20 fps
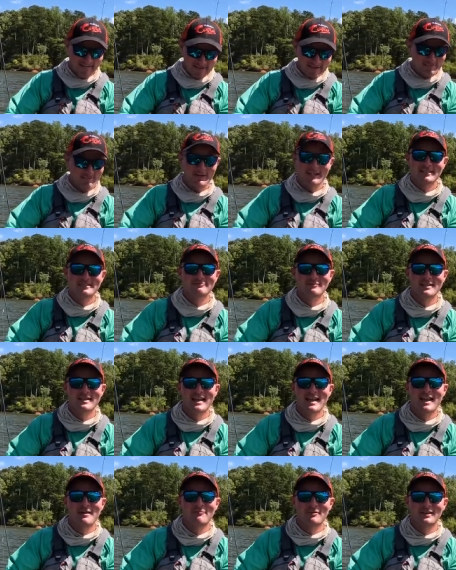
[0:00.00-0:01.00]
this makes me
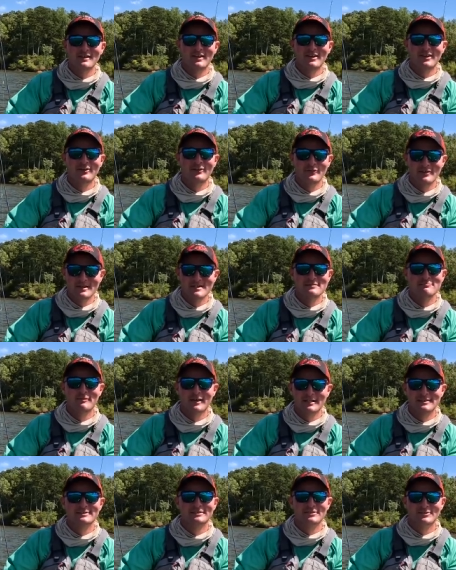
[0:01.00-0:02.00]
happy y'all this
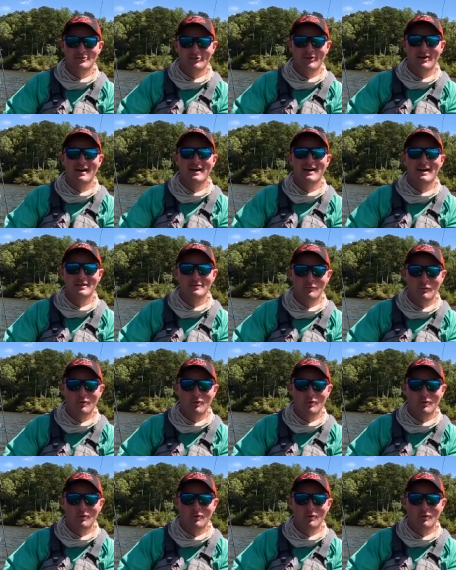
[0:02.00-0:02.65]
makes the grind